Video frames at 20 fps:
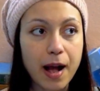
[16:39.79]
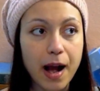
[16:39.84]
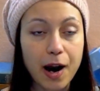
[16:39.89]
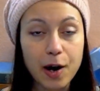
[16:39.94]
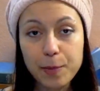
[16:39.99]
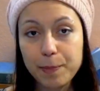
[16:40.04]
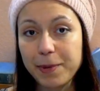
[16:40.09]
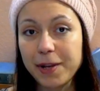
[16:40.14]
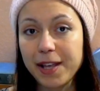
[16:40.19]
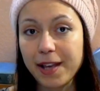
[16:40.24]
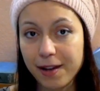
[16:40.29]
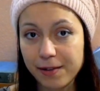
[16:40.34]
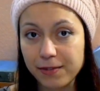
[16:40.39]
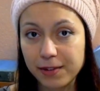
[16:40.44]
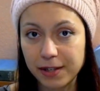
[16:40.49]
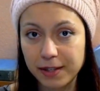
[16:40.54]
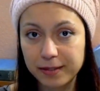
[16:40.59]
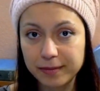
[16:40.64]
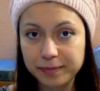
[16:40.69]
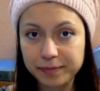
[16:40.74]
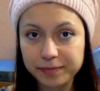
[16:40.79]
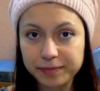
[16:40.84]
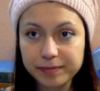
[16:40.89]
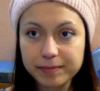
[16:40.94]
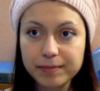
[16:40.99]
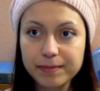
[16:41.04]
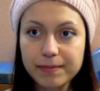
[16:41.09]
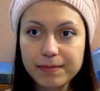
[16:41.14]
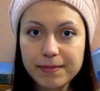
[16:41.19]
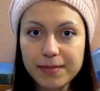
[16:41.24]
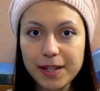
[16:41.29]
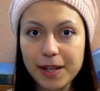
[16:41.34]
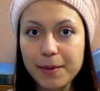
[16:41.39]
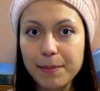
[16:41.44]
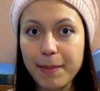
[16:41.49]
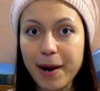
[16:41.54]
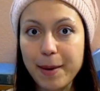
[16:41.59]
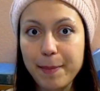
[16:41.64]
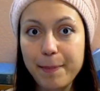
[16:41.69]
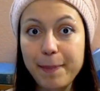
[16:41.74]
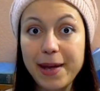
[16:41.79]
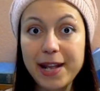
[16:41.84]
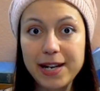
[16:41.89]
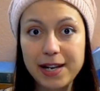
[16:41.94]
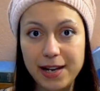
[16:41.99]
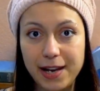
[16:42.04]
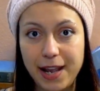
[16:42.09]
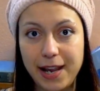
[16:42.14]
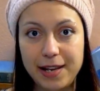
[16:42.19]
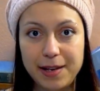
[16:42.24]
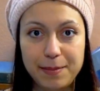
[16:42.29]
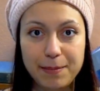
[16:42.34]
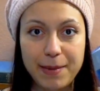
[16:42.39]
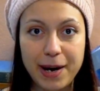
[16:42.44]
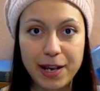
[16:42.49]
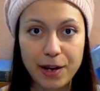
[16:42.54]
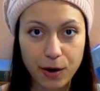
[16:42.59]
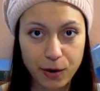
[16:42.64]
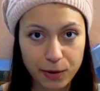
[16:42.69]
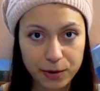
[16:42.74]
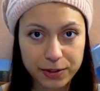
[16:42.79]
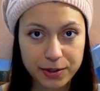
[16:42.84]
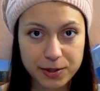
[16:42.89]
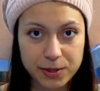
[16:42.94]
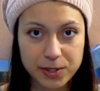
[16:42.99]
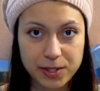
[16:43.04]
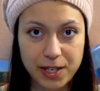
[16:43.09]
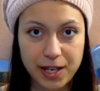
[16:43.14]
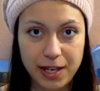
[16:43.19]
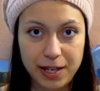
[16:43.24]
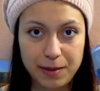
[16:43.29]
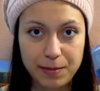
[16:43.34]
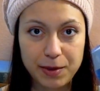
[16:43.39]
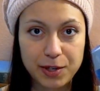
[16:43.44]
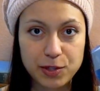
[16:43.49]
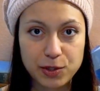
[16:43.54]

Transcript: RP Heaven, my pen name, my author's name,